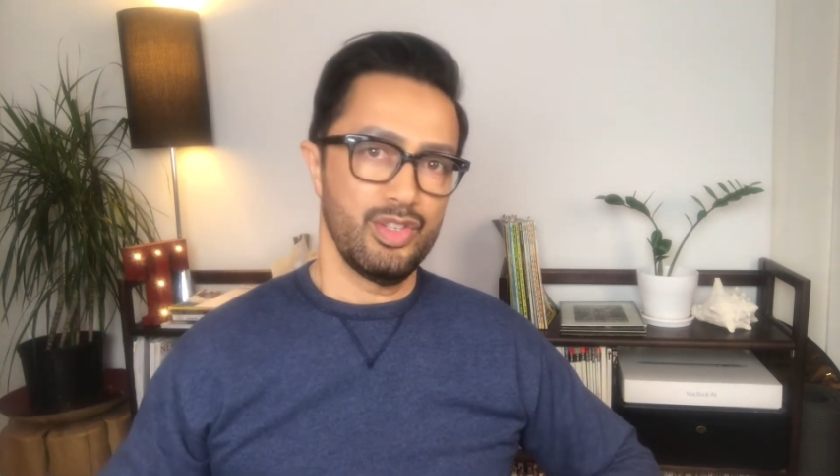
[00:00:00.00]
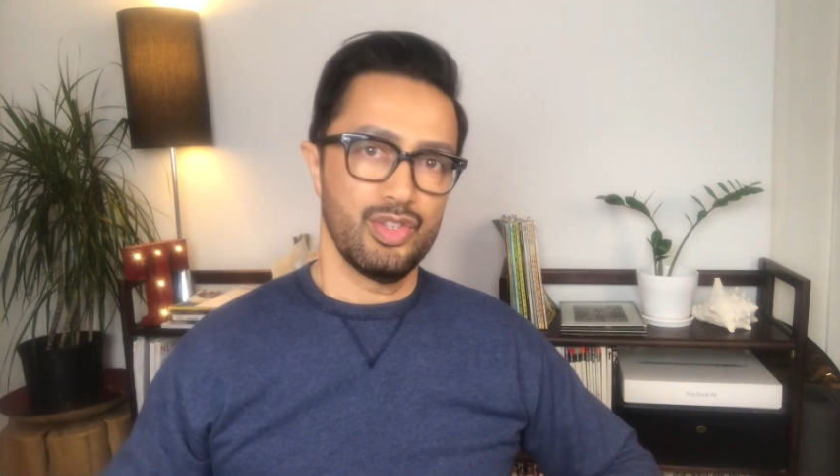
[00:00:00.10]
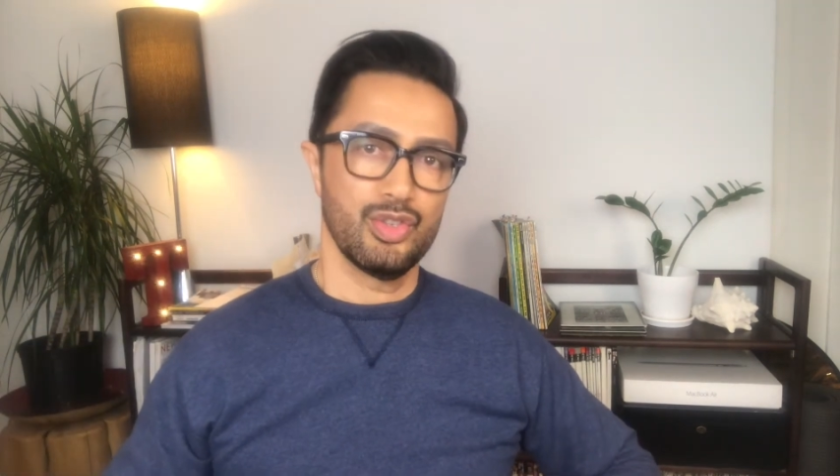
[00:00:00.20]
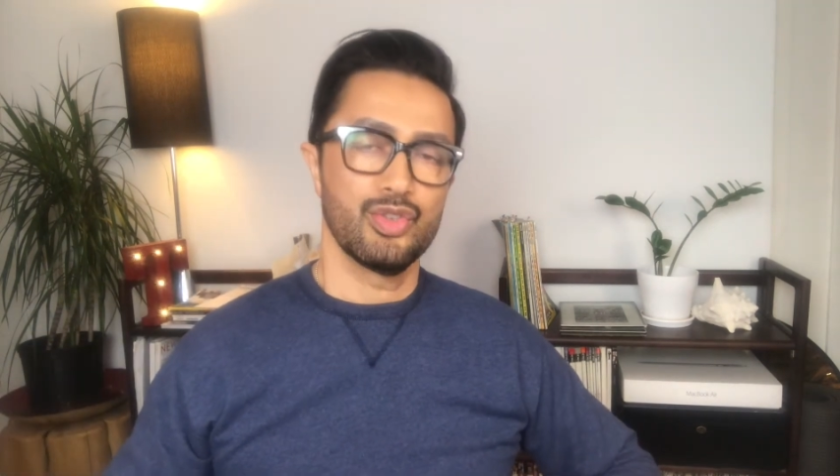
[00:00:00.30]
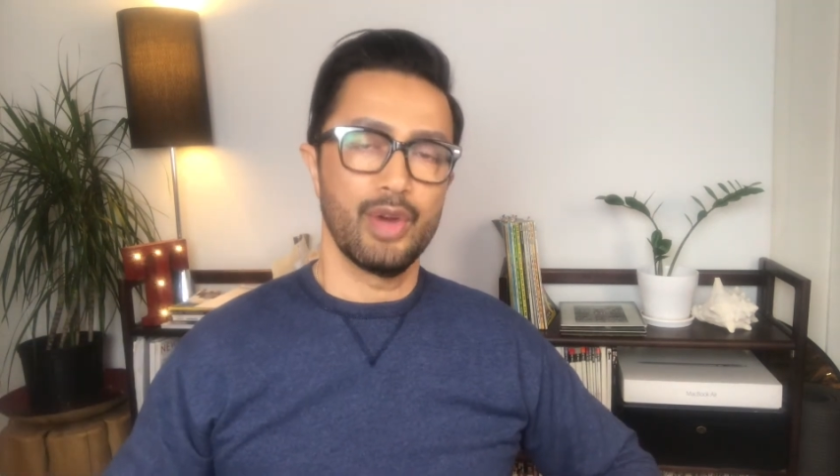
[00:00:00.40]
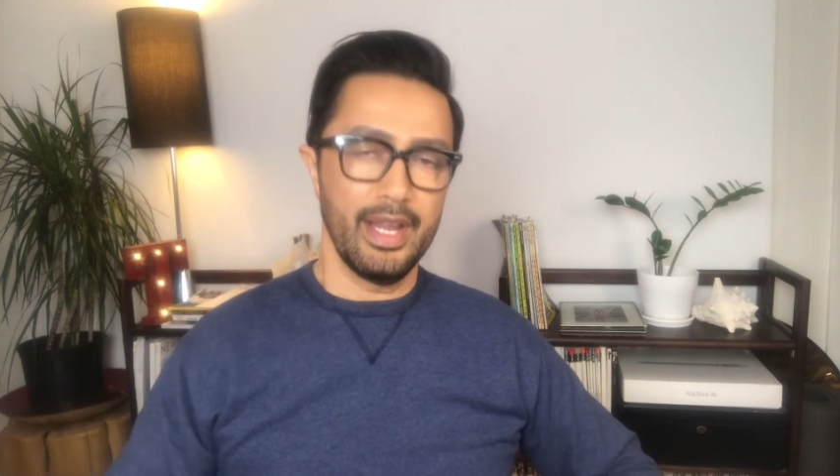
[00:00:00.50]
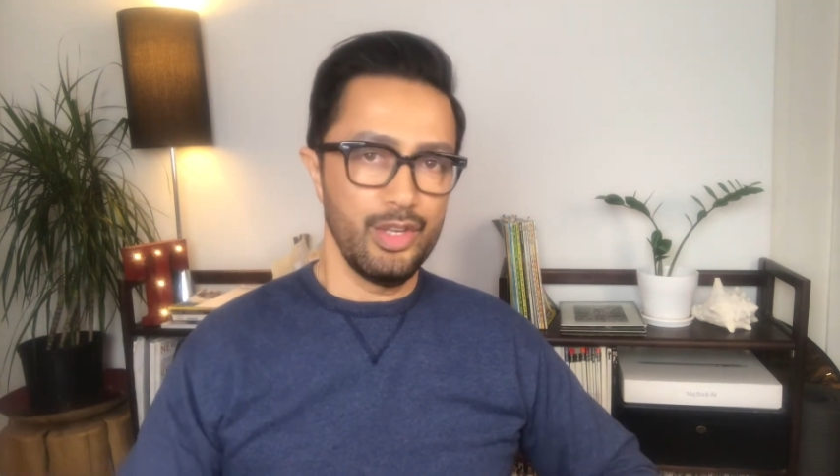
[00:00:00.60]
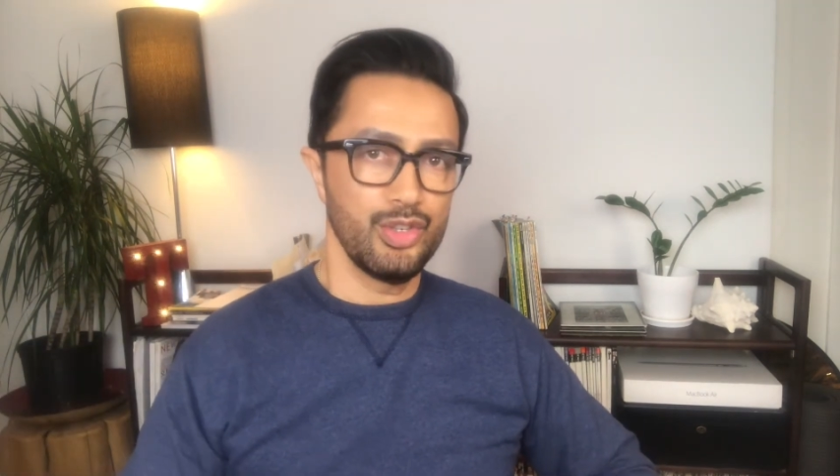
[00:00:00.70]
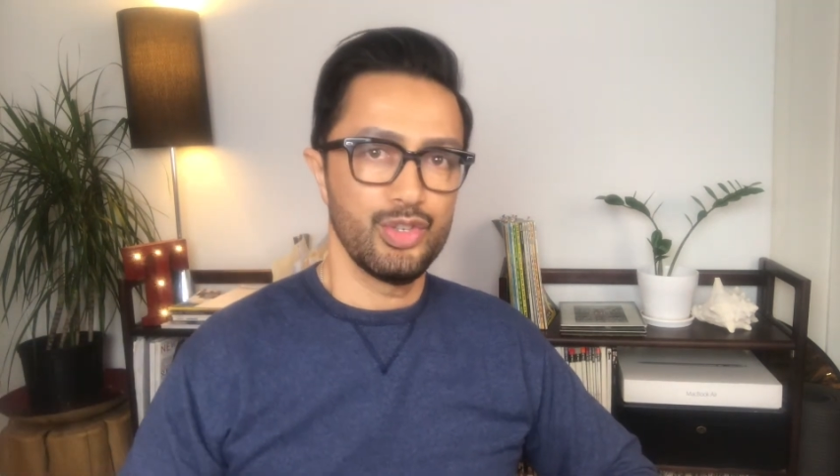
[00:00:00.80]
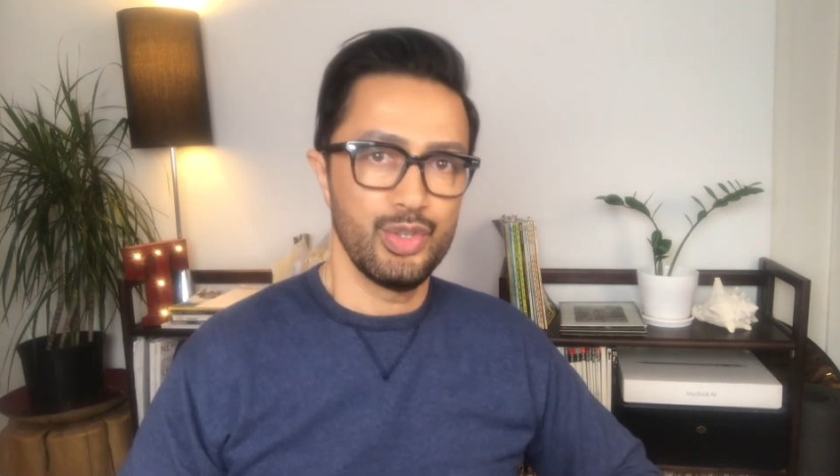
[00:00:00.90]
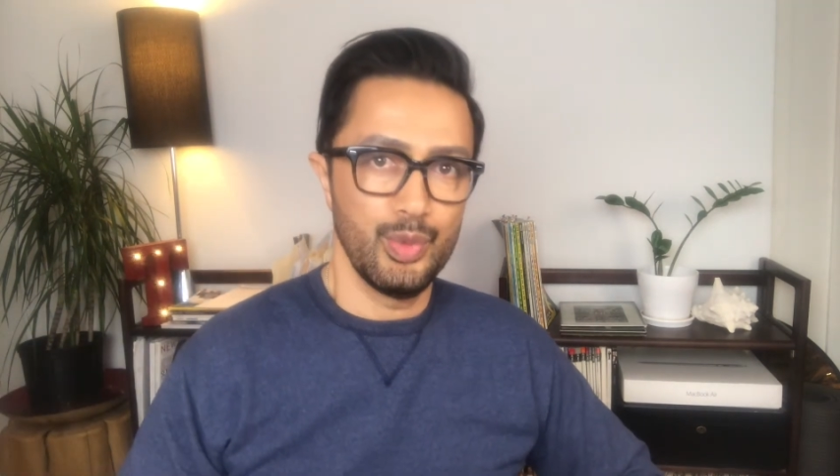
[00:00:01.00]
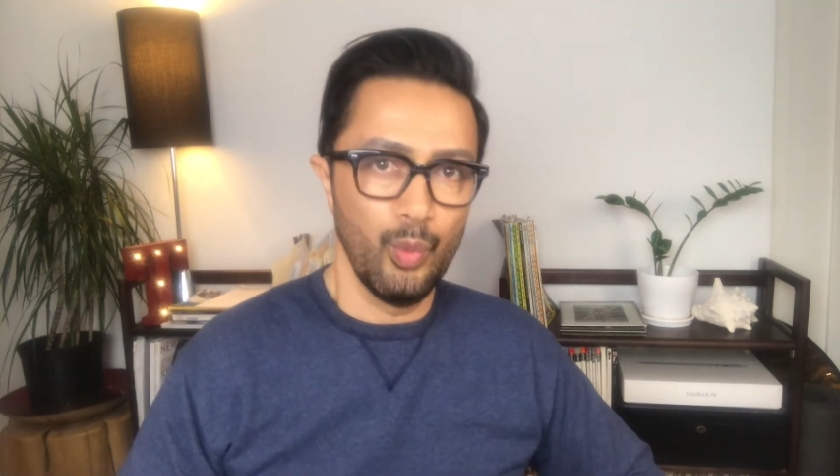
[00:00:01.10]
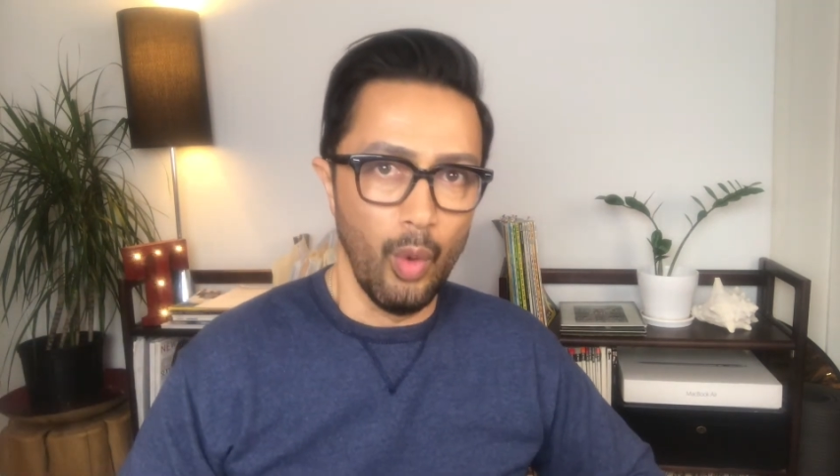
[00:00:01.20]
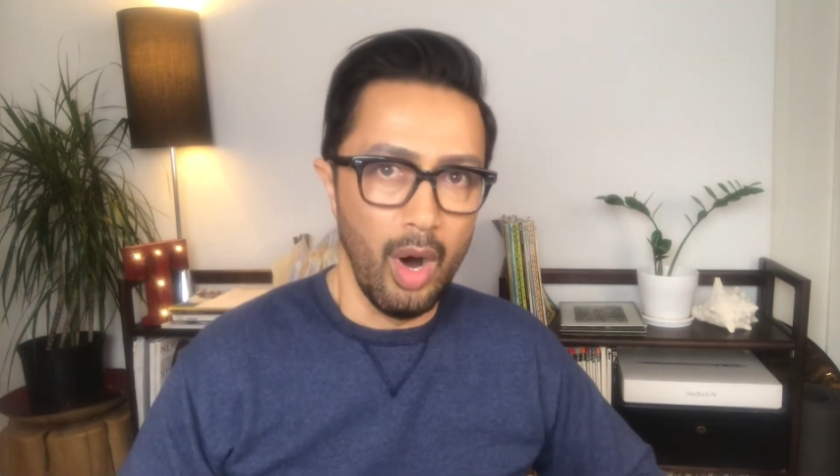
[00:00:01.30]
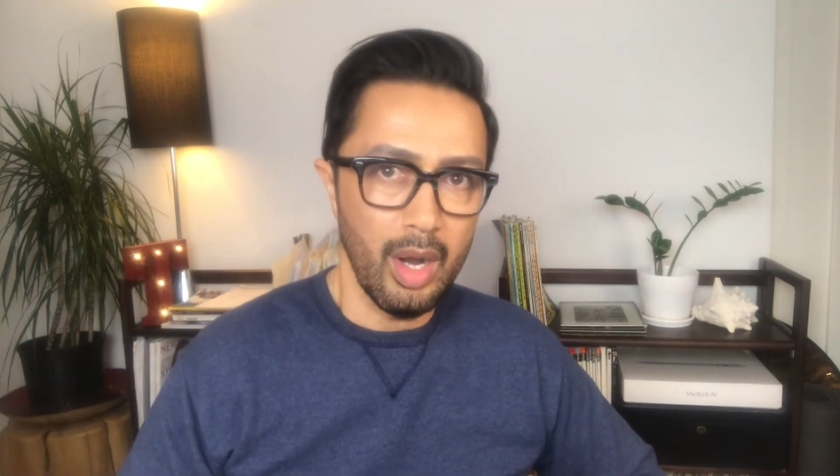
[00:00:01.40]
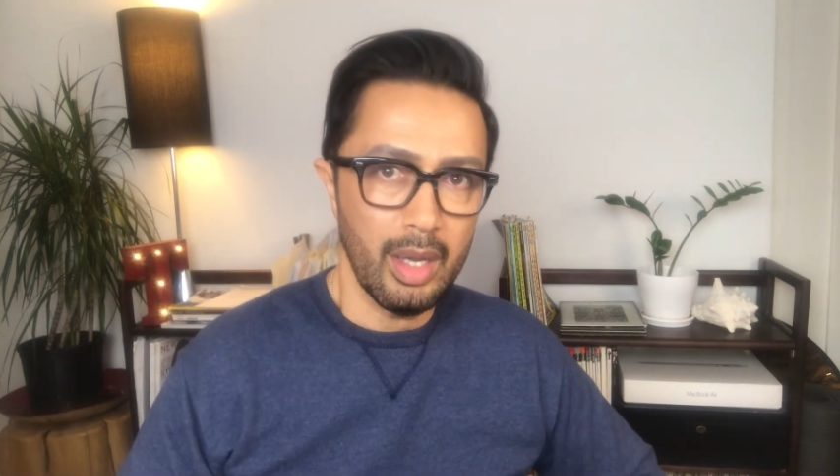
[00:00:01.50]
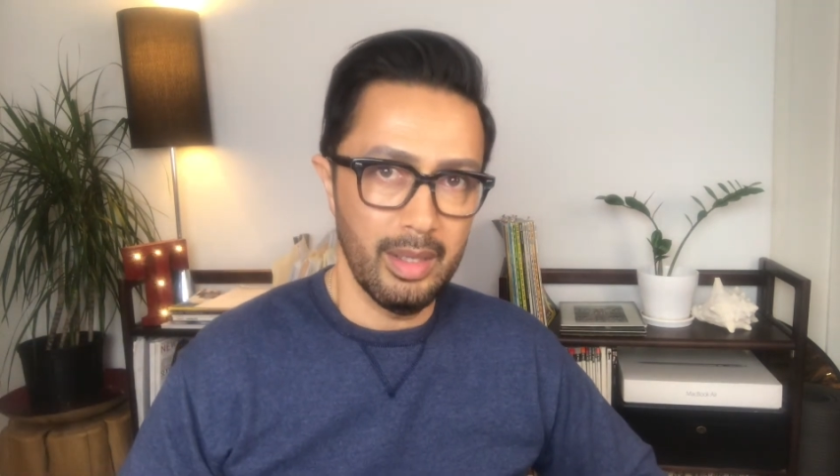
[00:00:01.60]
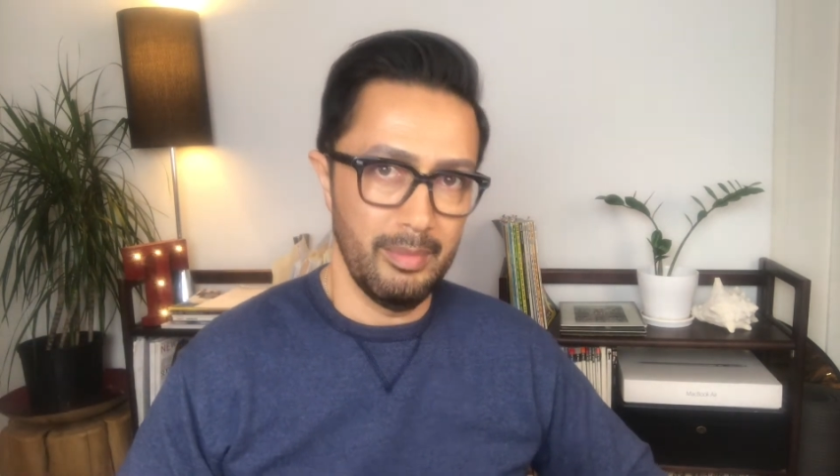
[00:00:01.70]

strange to walk and